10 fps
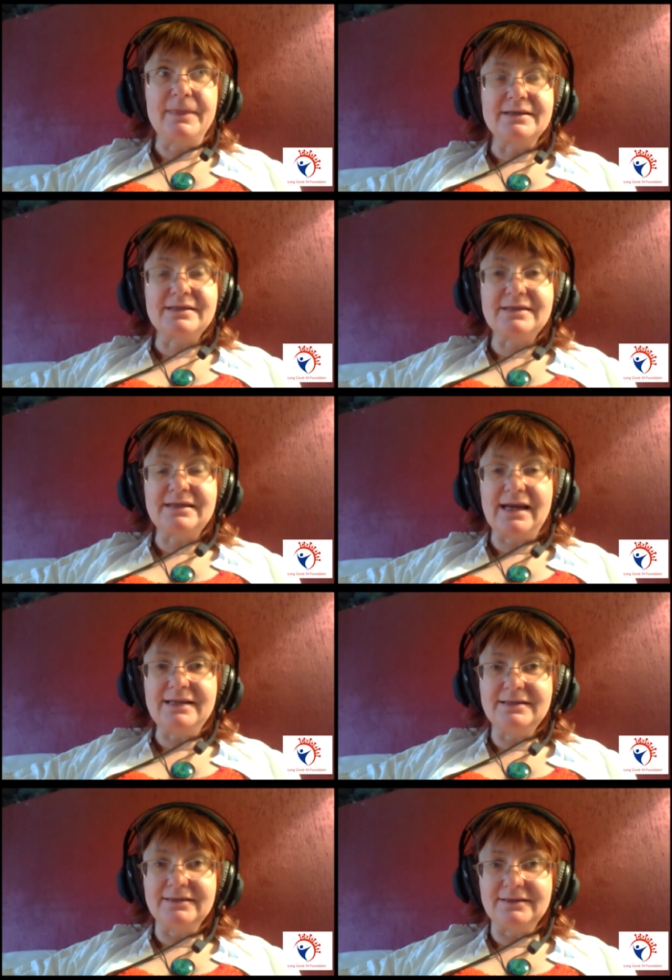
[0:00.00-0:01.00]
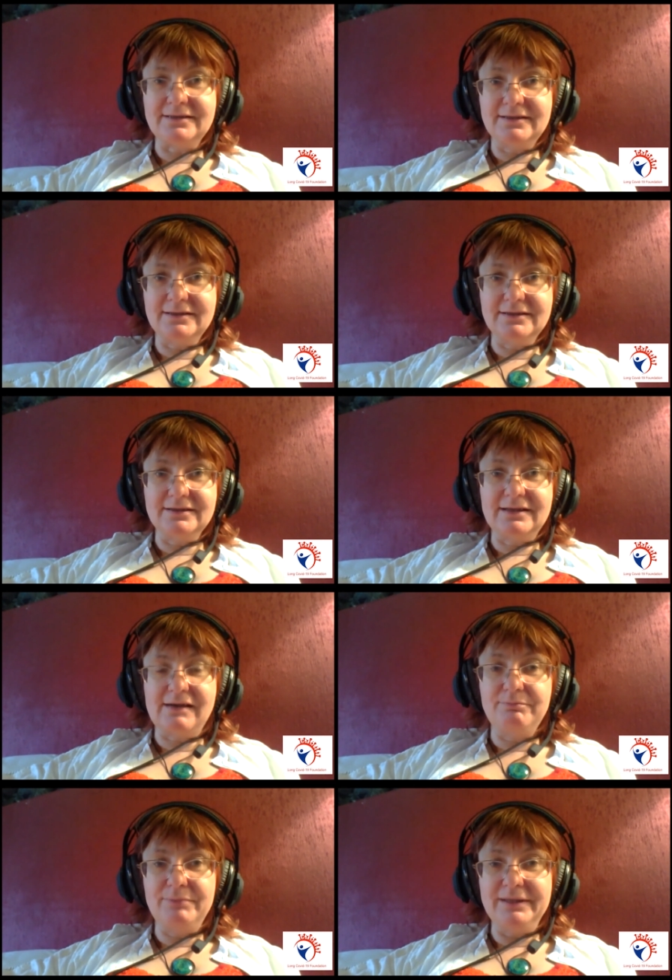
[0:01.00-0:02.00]
studied in
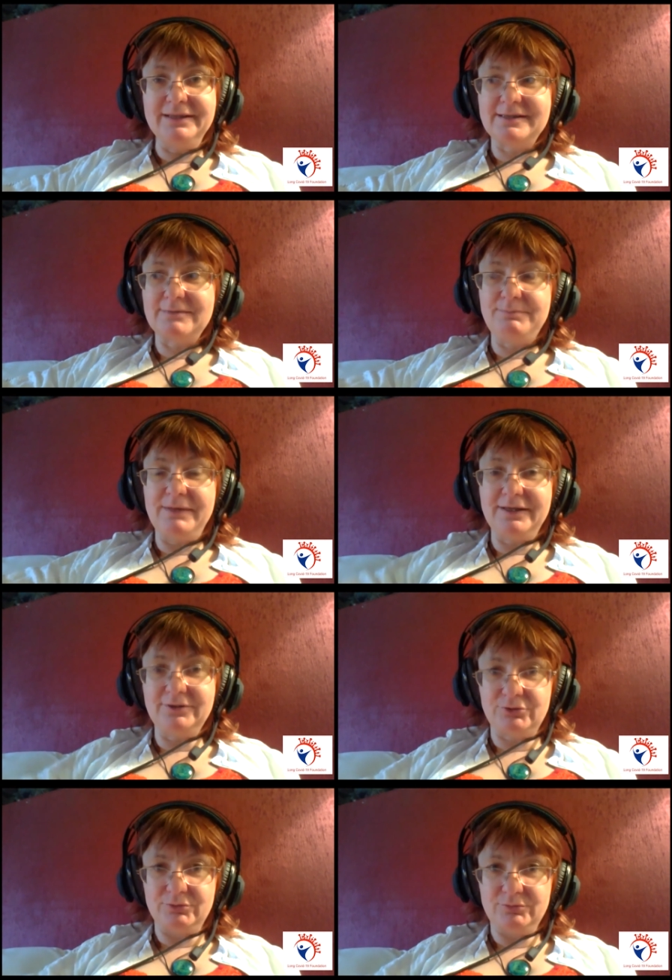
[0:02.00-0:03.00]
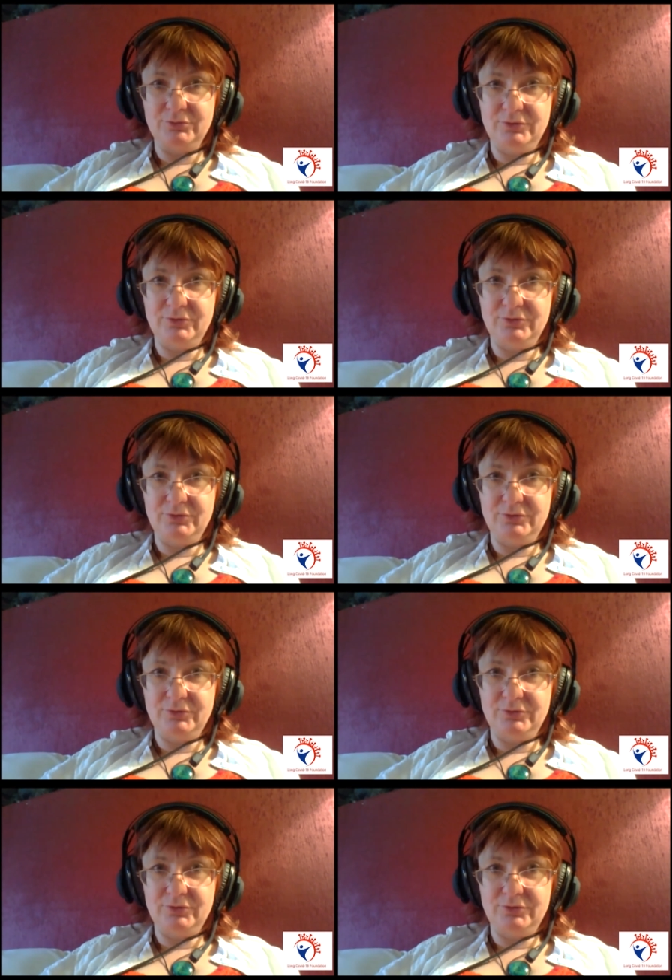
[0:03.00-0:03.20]
complete spectrum